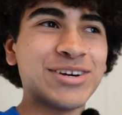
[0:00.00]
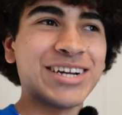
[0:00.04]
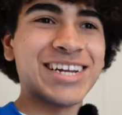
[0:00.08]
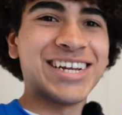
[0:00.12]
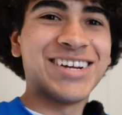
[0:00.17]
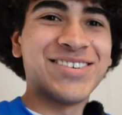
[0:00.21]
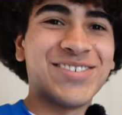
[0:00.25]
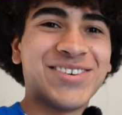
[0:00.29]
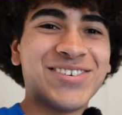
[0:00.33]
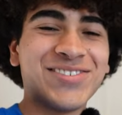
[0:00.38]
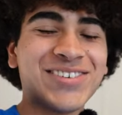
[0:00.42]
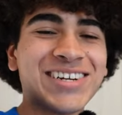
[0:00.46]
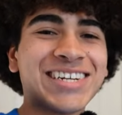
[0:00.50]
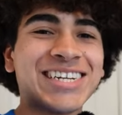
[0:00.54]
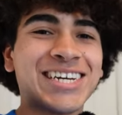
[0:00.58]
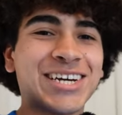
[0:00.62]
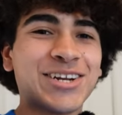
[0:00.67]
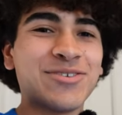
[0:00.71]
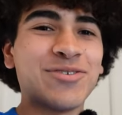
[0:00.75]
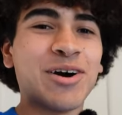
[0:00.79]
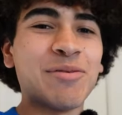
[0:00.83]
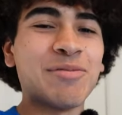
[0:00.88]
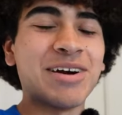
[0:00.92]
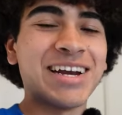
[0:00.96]
we're, gonna, we're gonna
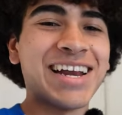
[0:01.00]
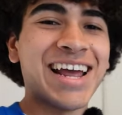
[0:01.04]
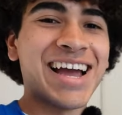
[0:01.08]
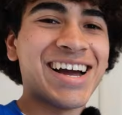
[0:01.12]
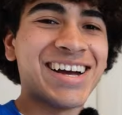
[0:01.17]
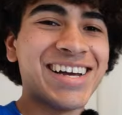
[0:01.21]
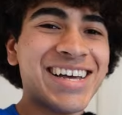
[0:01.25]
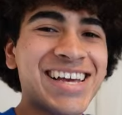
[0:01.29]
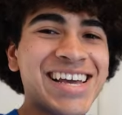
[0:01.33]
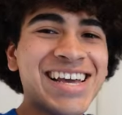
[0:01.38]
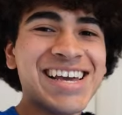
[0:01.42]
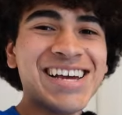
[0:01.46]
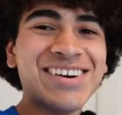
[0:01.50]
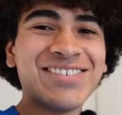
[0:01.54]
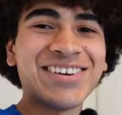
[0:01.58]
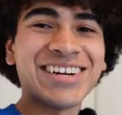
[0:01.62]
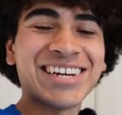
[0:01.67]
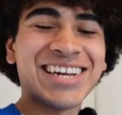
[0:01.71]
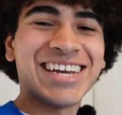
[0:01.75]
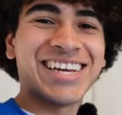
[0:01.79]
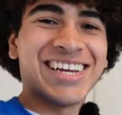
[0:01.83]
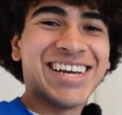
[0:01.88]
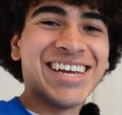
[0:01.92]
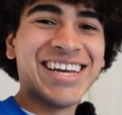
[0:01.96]
go to Walmart now. We're
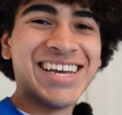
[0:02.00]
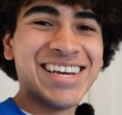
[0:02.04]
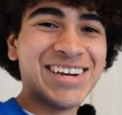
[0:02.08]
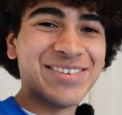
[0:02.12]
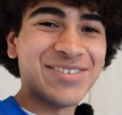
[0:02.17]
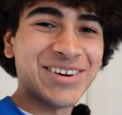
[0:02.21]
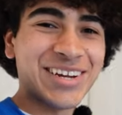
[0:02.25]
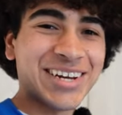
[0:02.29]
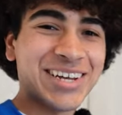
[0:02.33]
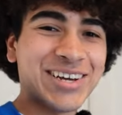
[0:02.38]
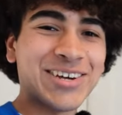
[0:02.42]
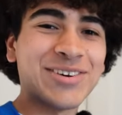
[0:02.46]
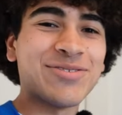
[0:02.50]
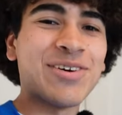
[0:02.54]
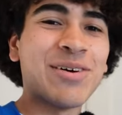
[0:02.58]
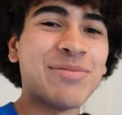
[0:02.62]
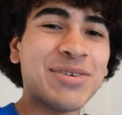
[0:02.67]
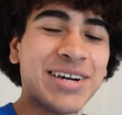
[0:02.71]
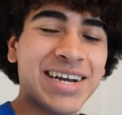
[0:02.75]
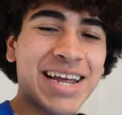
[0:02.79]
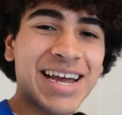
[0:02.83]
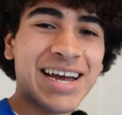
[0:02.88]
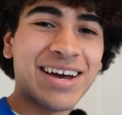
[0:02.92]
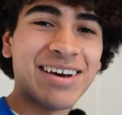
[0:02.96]
gonna, we're gonna go to
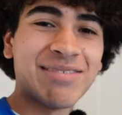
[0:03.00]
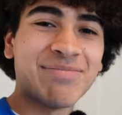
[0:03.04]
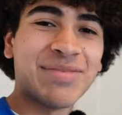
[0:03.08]
Walmart now